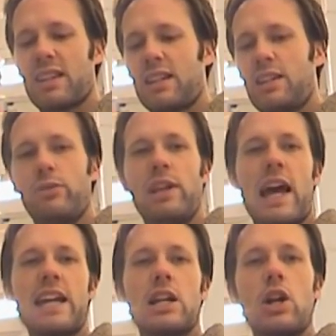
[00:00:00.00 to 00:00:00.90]
if you
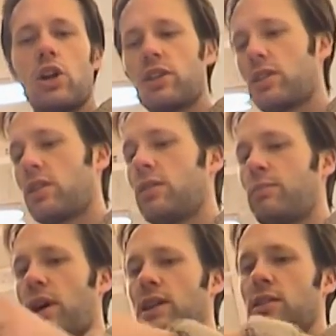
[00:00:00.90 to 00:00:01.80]
like it, but
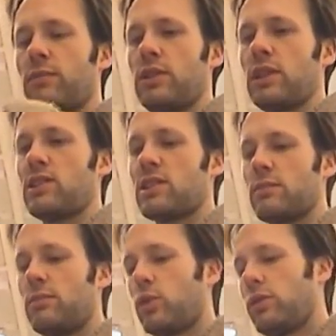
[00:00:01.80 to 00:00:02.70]
buy something that's,
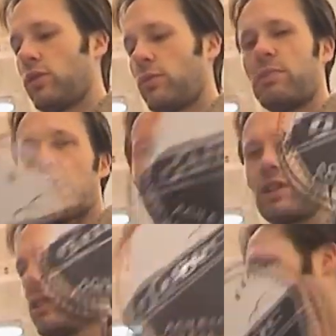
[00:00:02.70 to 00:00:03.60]
you know, better than
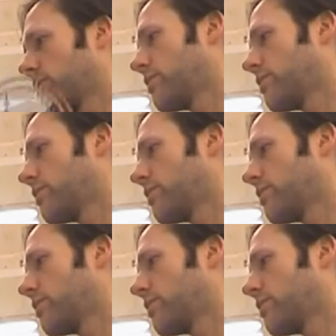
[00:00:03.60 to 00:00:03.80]
this one.